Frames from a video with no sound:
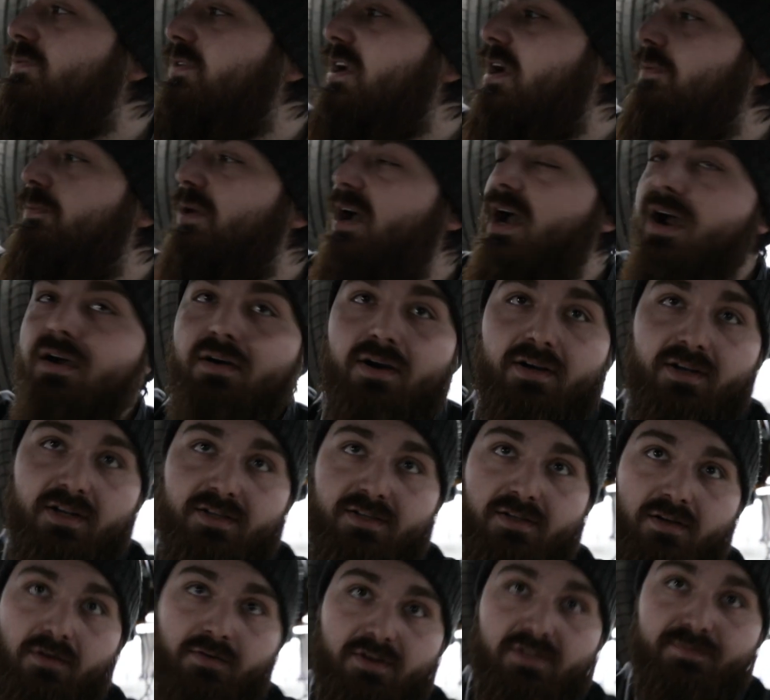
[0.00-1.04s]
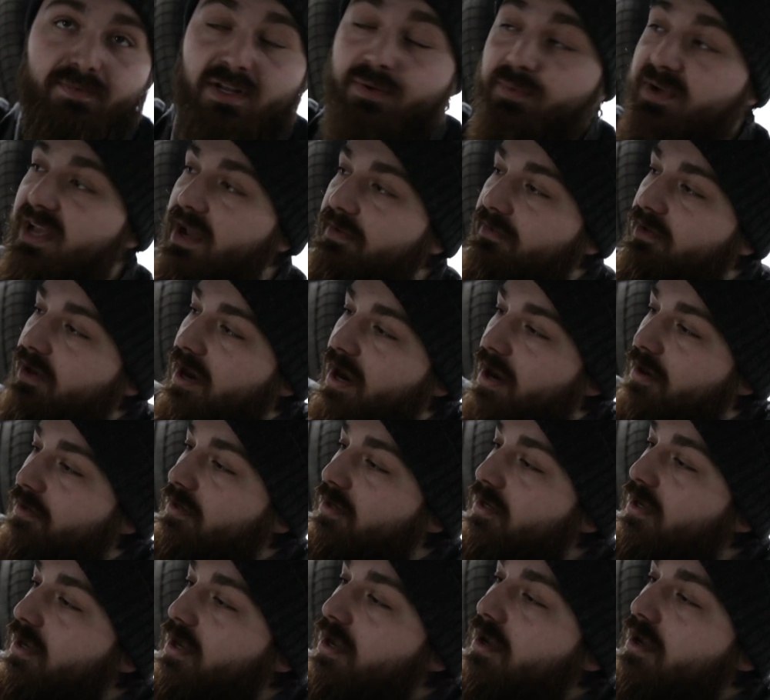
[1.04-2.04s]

we have power doesn't always mean we have ground.